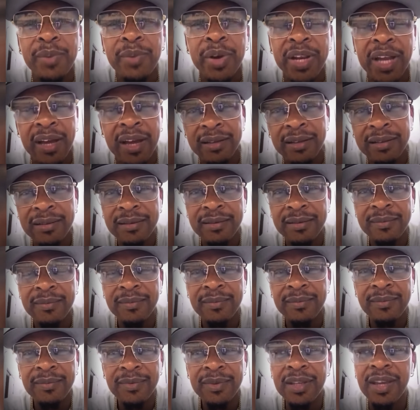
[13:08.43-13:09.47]
brother.
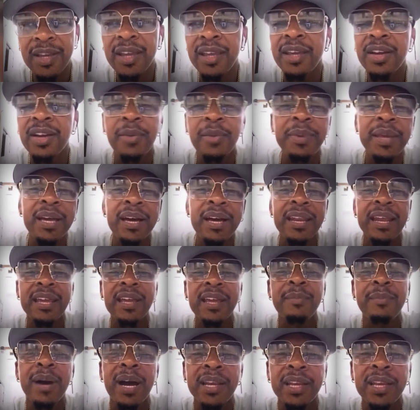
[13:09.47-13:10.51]
Your ego bigger than
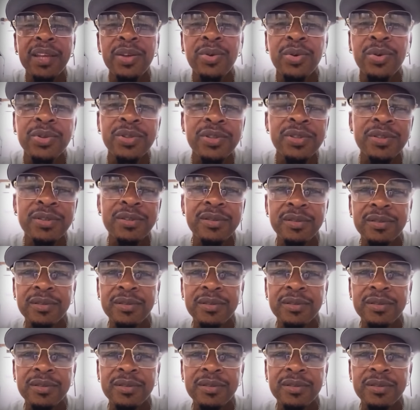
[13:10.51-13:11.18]
your body, youth.